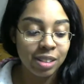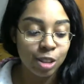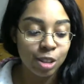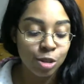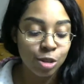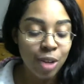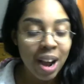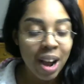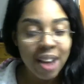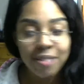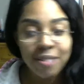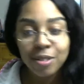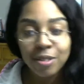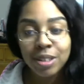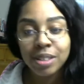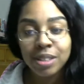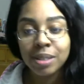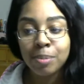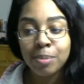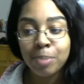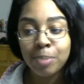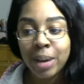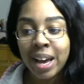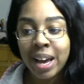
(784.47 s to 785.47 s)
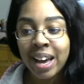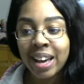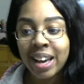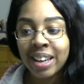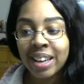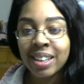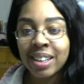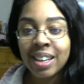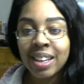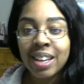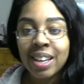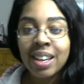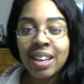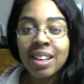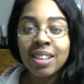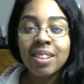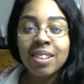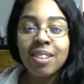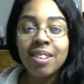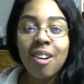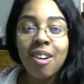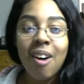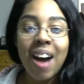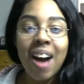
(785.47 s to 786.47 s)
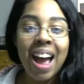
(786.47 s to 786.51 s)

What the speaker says: The drive wasn't bad. You know,